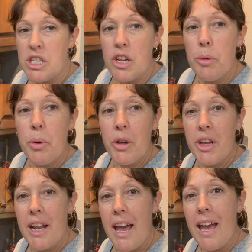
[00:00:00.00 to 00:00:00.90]
going to
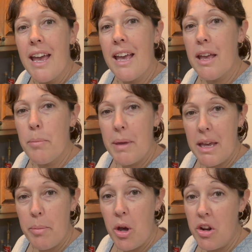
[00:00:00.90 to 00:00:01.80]
put a
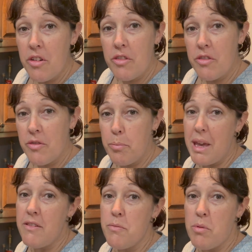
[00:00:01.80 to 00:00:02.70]
big pot of
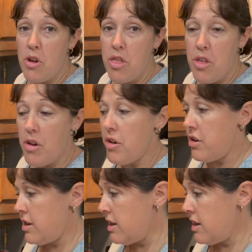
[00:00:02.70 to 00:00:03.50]
beef broth on.